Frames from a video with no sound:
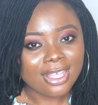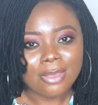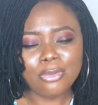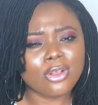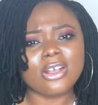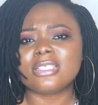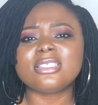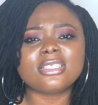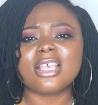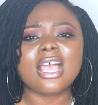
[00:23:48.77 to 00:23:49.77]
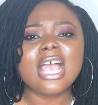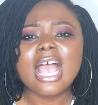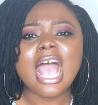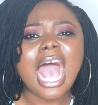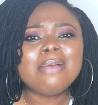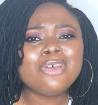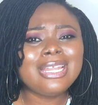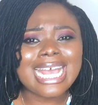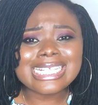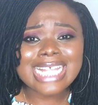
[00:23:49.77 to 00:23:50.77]
because I'm not
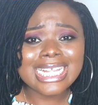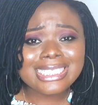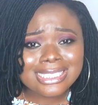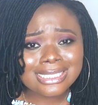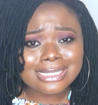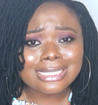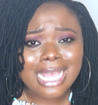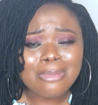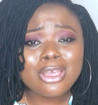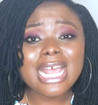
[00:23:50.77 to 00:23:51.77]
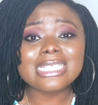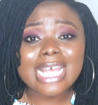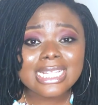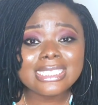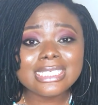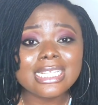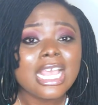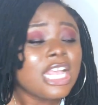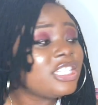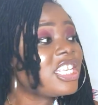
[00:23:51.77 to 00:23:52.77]
understanding.
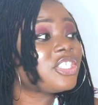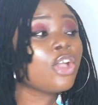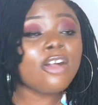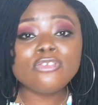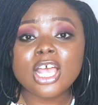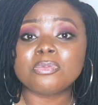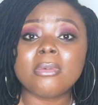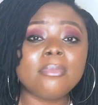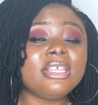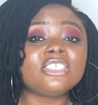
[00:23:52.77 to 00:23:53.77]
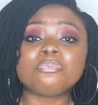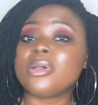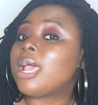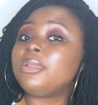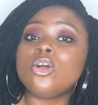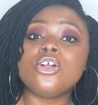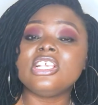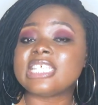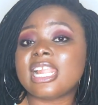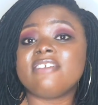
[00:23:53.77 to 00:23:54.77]
This governor is probably owing
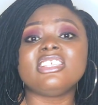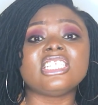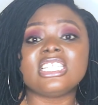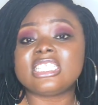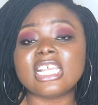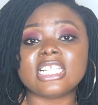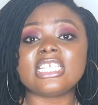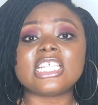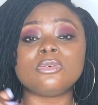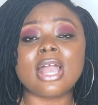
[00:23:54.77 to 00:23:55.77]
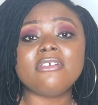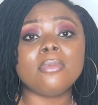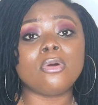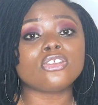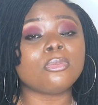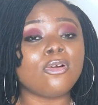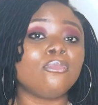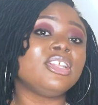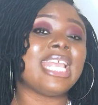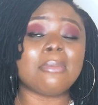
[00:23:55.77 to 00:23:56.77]
salaries in the state, yet to carry a box of
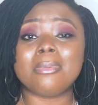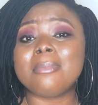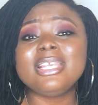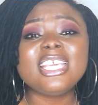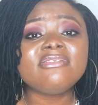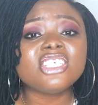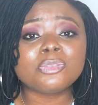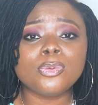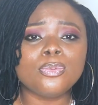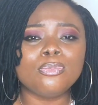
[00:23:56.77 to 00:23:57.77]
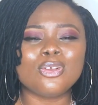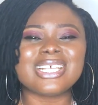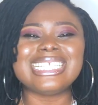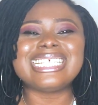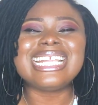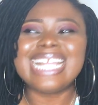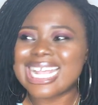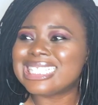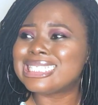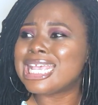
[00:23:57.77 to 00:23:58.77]
money and probably give these people, because he said
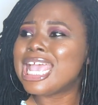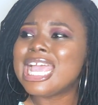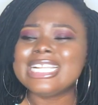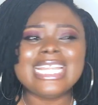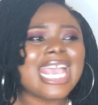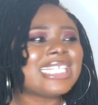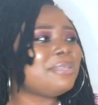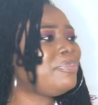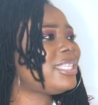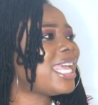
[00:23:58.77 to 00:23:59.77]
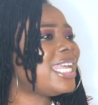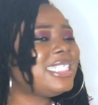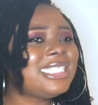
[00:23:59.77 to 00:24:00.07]
that they exhibited